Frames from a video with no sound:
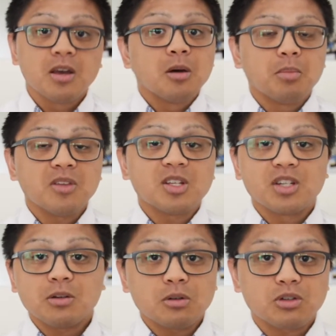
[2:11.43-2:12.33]
But the
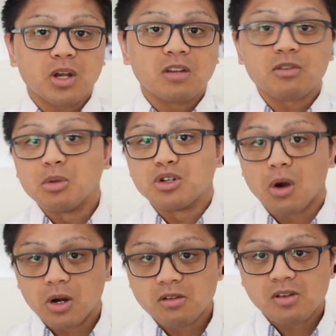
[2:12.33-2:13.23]
general trend for
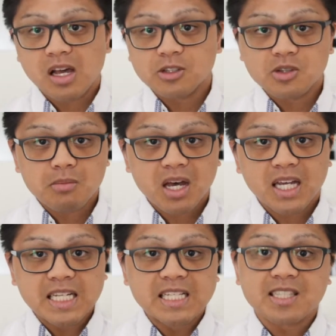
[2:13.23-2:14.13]
majority of cars on the
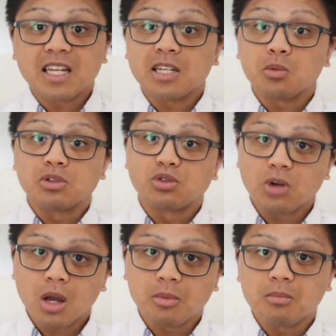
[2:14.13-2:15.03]
market is that it will
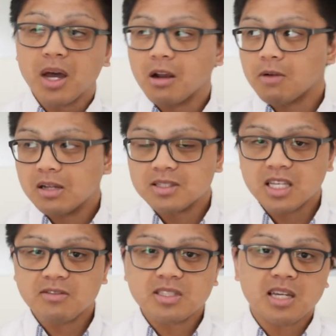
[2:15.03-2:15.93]
drop by around
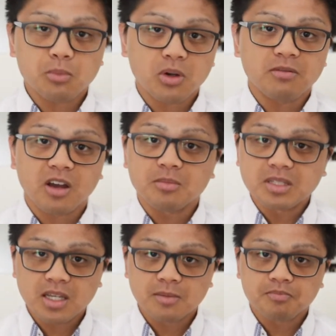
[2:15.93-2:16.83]

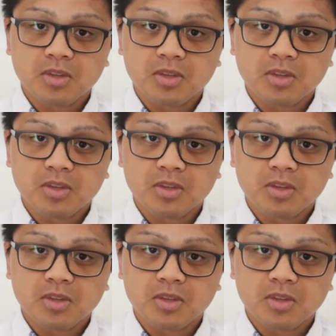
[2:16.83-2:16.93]
17.5%.